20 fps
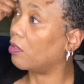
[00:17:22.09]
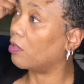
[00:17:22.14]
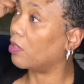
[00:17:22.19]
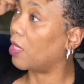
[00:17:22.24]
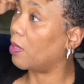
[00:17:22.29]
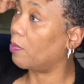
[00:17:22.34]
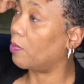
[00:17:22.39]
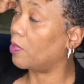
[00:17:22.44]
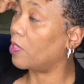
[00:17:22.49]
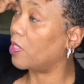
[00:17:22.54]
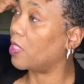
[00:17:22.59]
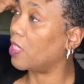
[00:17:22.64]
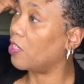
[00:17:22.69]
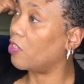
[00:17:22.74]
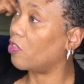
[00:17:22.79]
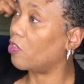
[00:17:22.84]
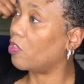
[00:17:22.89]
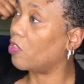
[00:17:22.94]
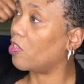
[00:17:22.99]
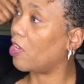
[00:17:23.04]
that
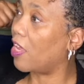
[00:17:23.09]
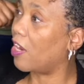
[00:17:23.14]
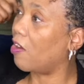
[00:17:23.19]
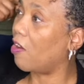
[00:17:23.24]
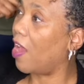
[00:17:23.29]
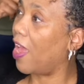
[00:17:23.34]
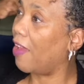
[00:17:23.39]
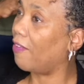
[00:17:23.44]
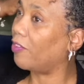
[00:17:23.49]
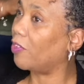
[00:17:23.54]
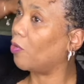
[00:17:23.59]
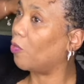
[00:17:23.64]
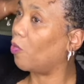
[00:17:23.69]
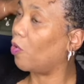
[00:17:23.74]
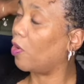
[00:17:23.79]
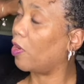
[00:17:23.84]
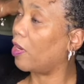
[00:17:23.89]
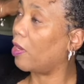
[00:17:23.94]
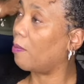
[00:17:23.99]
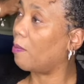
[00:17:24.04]
procedure, so I don't have to
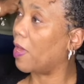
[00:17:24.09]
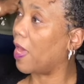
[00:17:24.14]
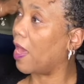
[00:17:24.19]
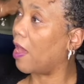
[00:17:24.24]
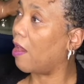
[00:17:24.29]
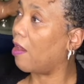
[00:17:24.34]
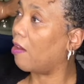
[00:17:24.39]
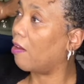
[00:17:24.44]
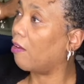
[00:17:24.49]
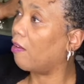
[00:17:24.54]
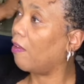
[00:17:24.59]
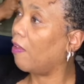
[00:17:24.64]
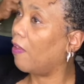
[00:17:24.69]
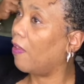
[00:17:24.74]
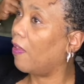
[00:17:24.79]
worry about